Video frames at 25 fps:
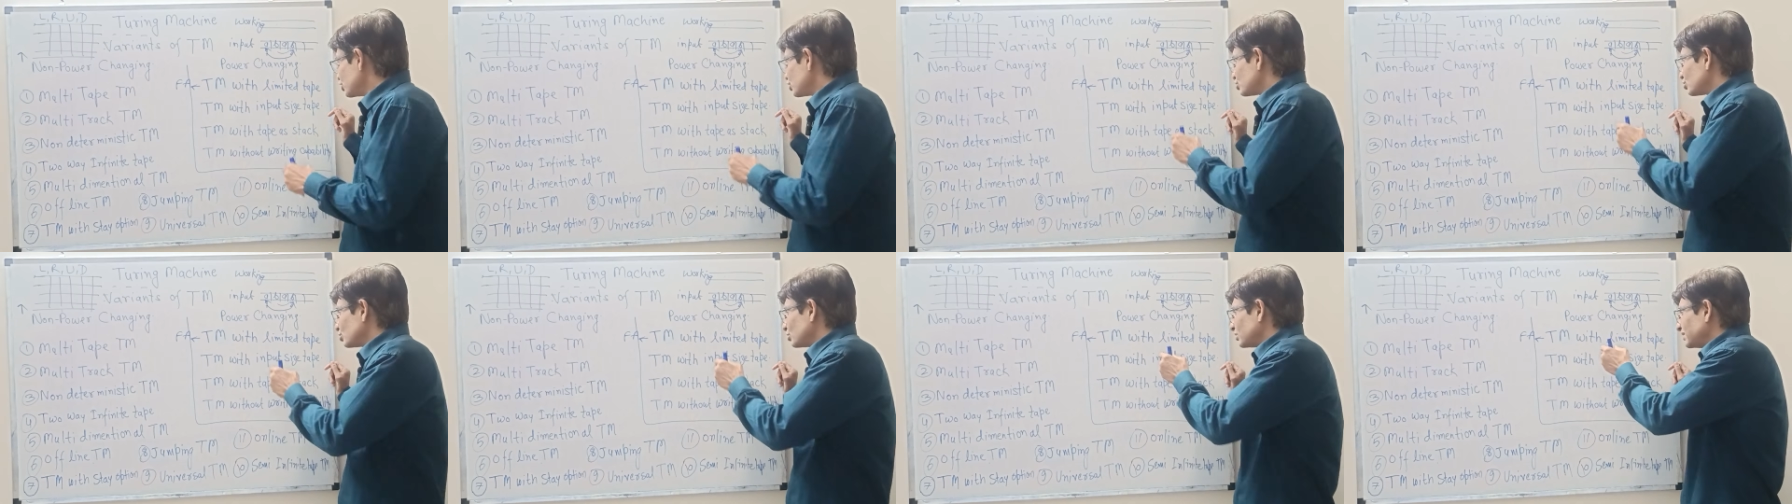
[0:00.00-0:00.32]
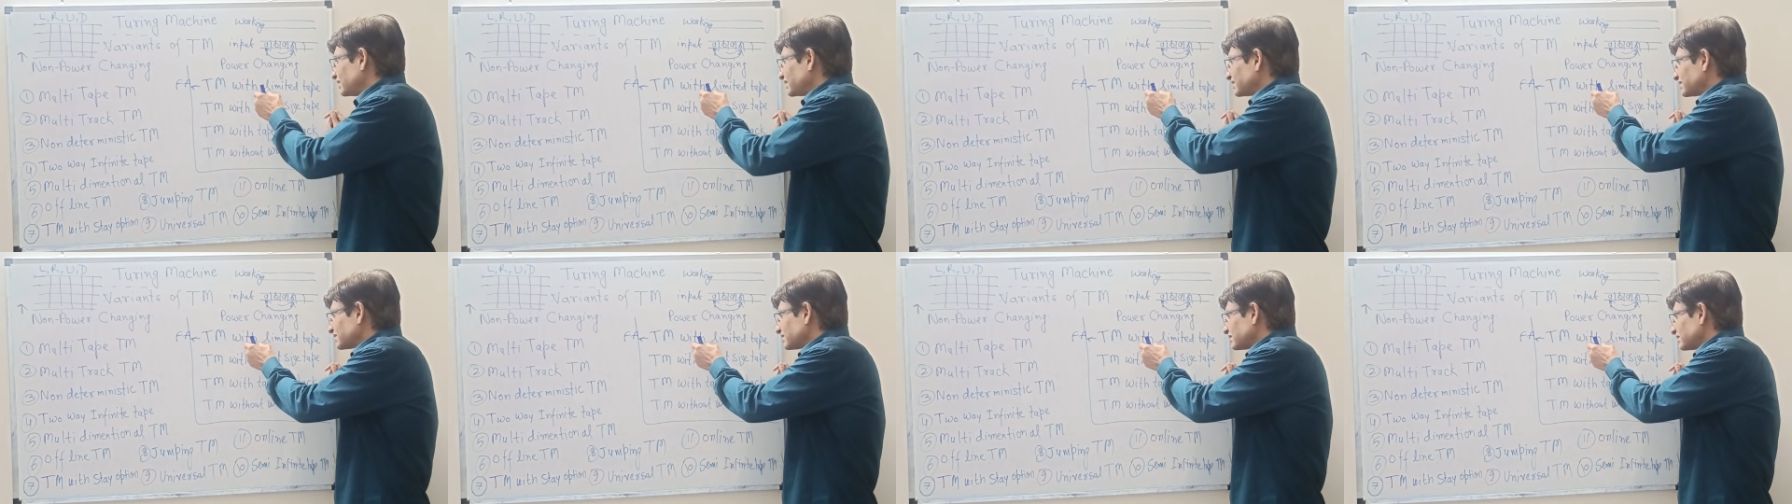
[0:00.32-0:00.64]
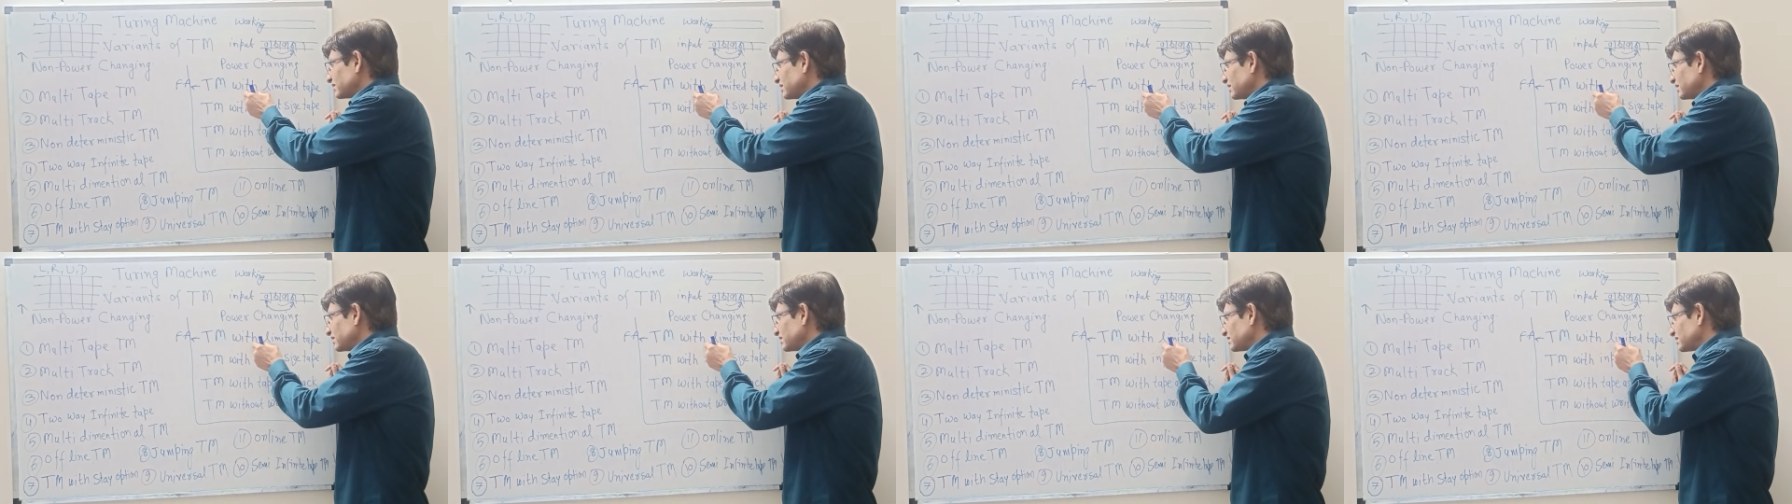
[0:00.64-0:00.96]
So
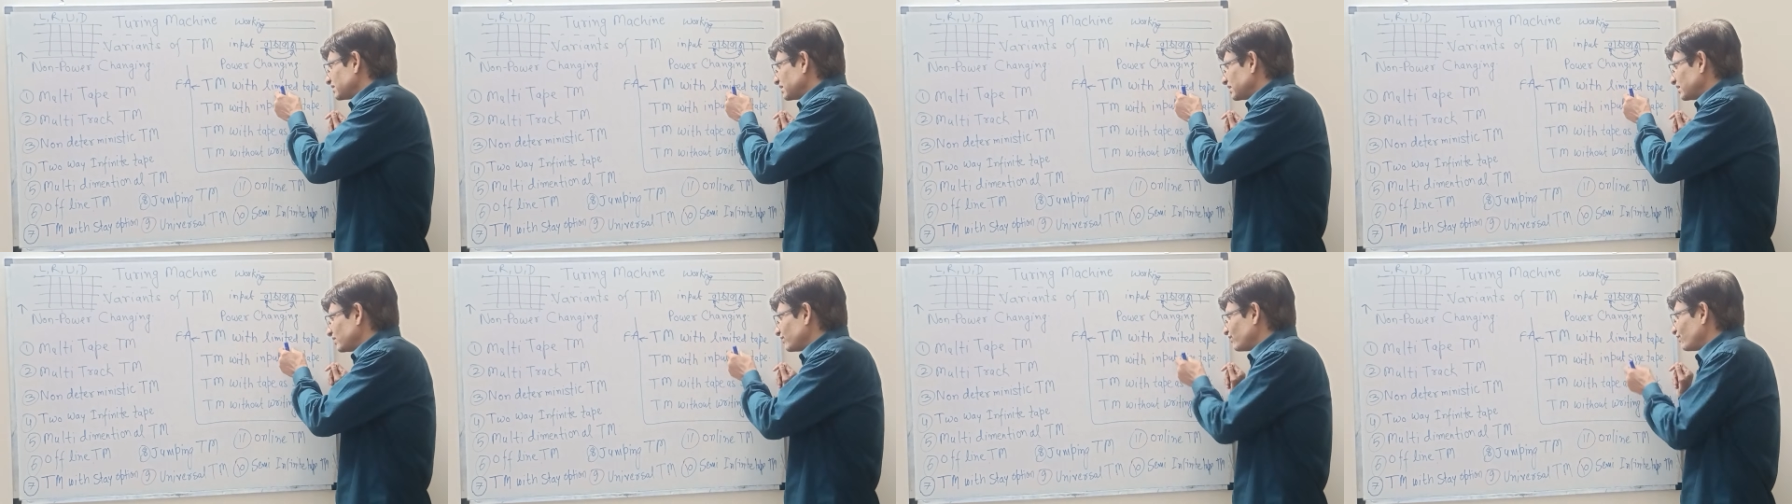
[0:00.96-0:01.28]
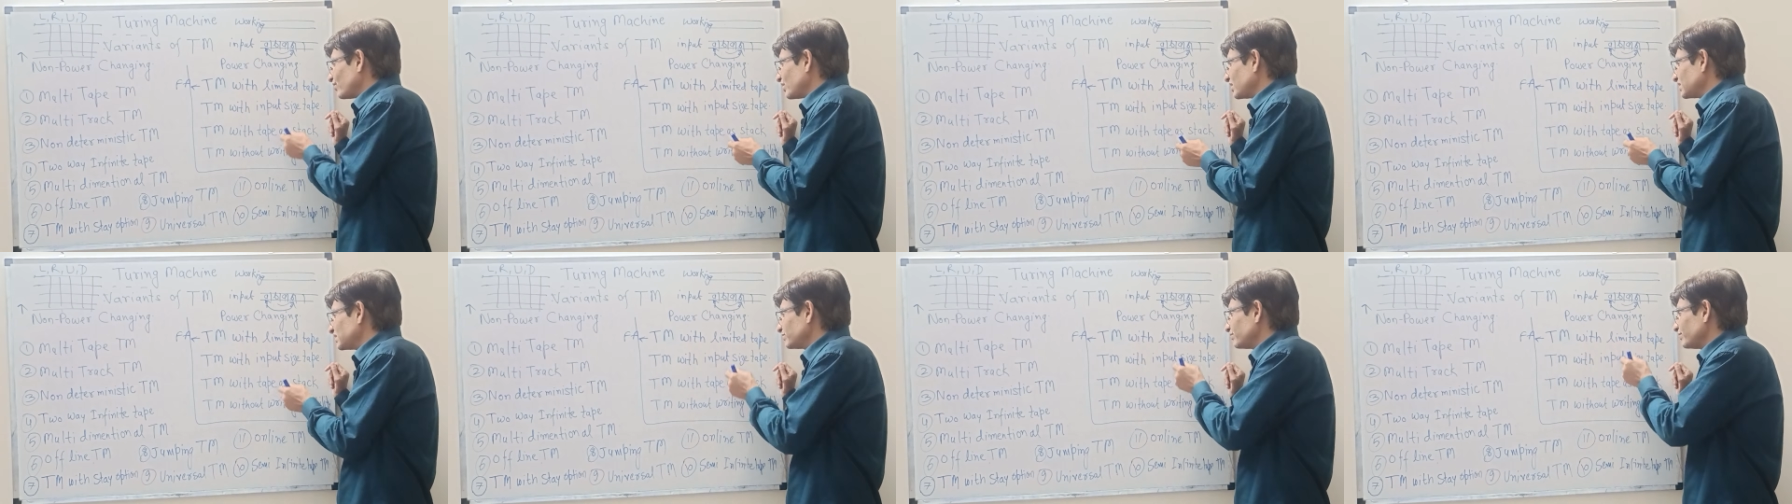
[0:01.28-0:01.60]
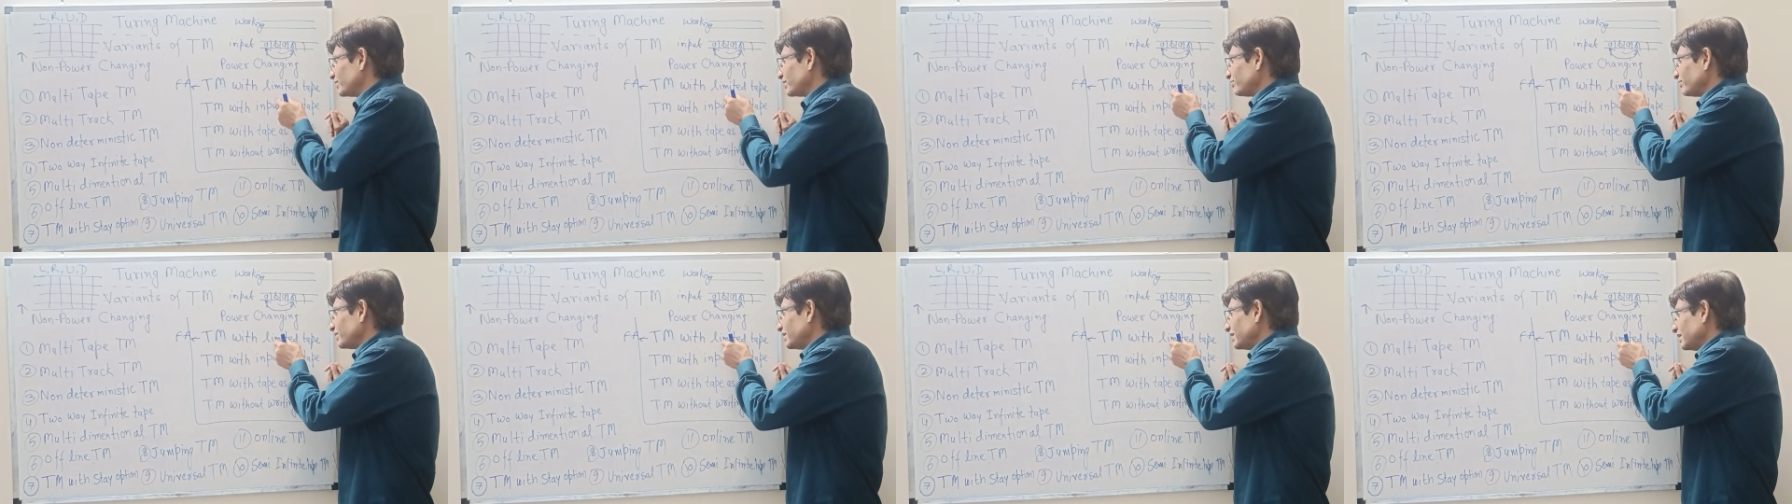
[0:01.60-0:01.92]
this is the difference
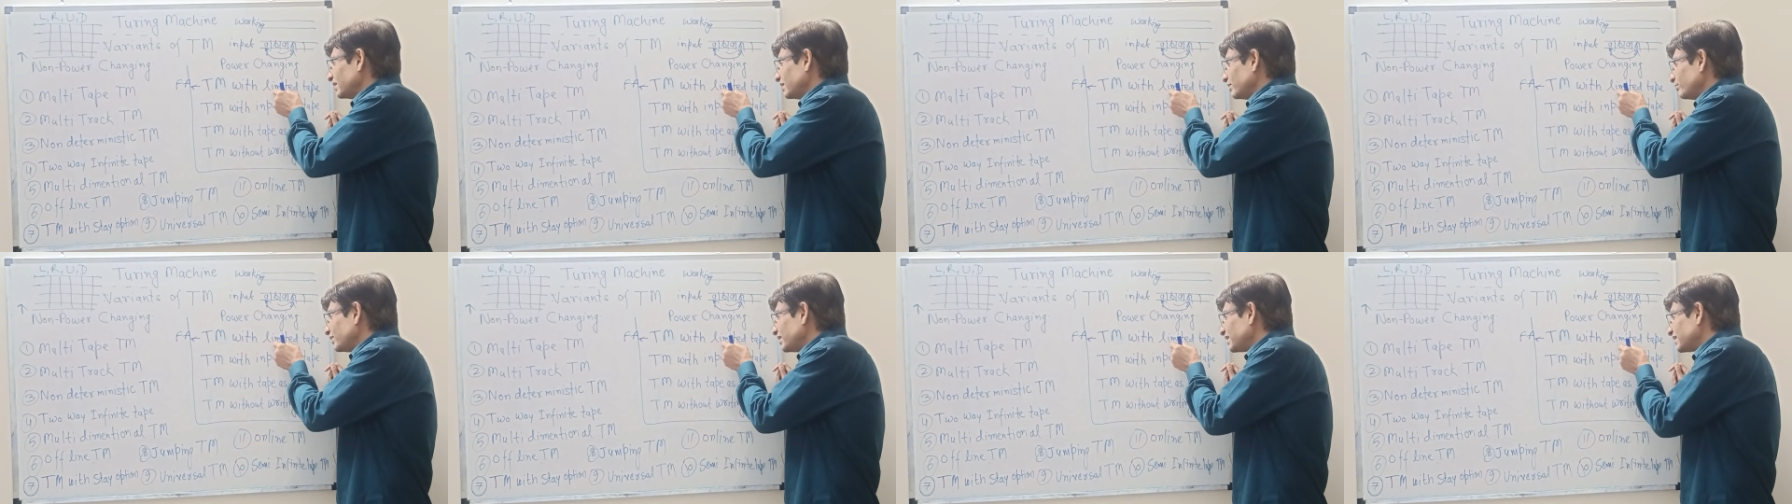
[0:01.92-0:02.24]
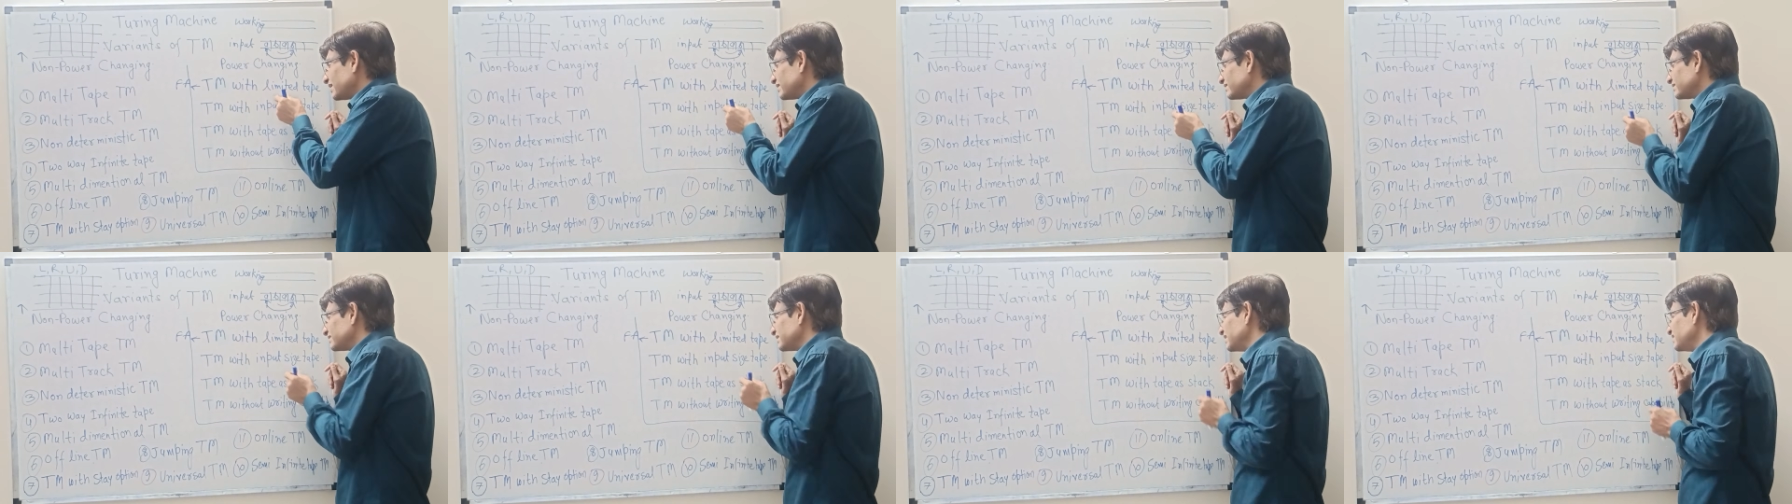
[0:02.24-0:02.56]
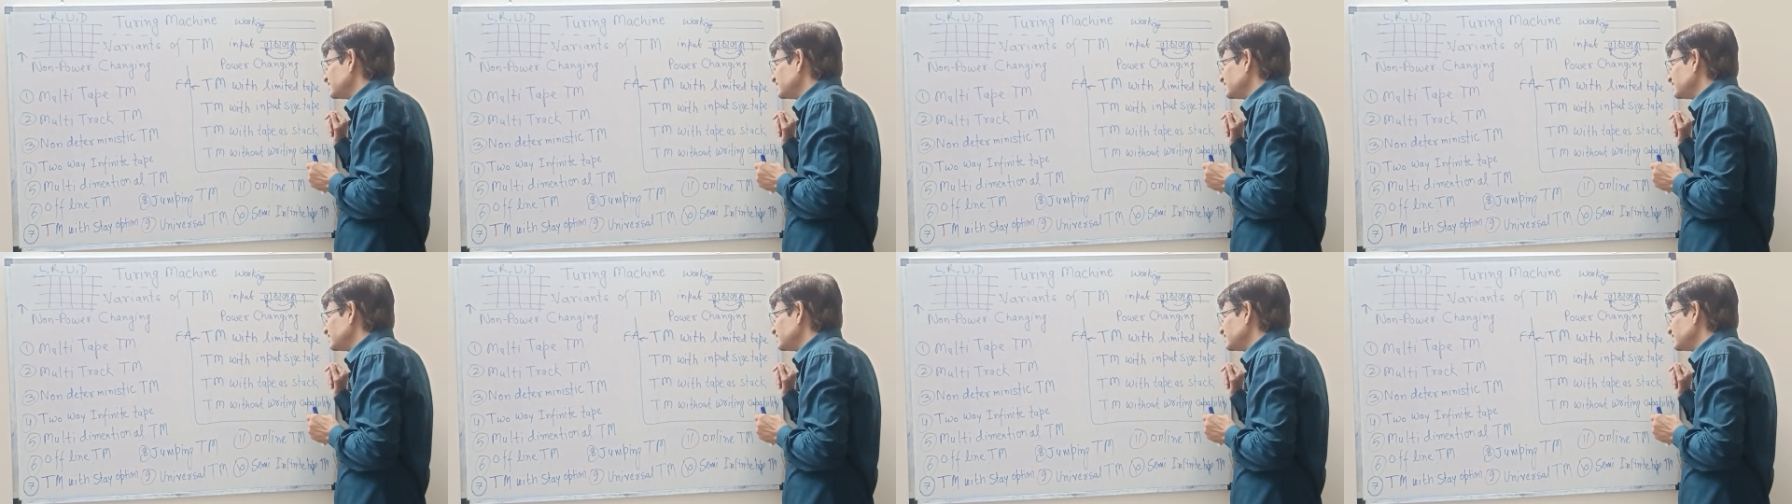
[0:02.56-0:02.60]
between limited